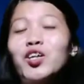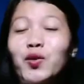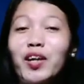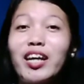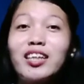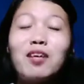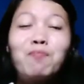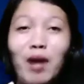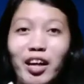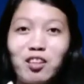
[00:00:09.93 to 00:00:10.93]
Create a
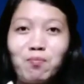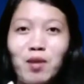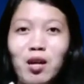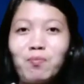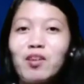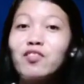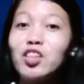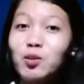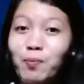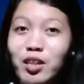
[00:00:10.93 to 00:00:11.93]
mind map of the
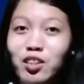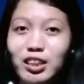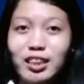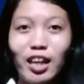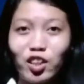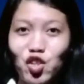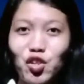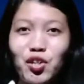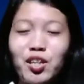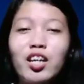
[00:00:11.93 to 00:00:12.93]
speaker's lecture